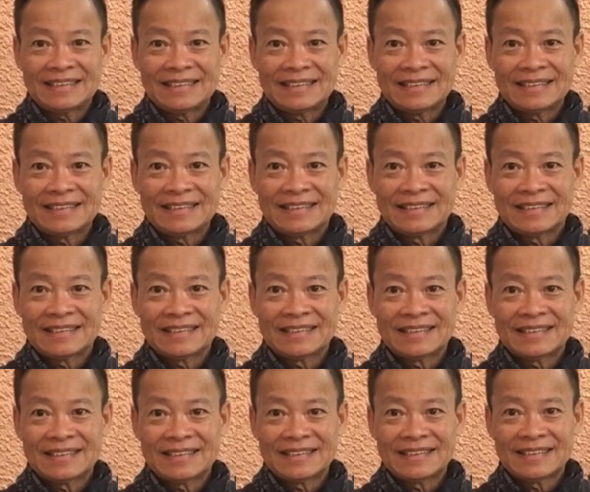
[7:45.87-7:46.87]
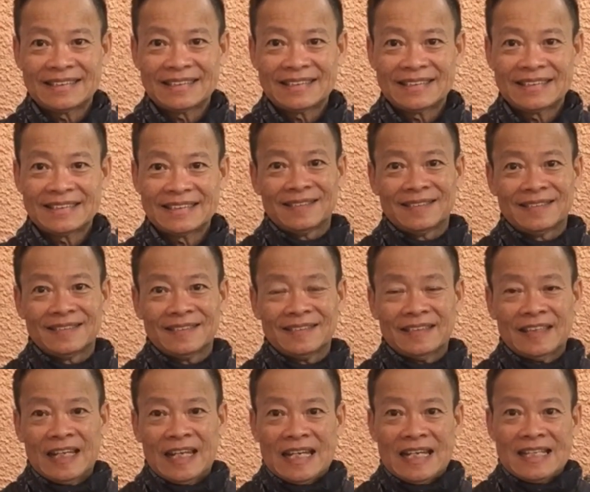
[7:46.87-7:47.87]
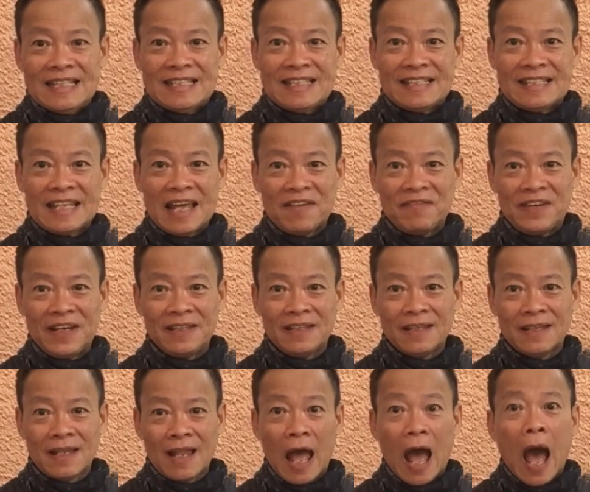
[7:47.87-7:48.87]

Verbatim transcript: Yay! 7.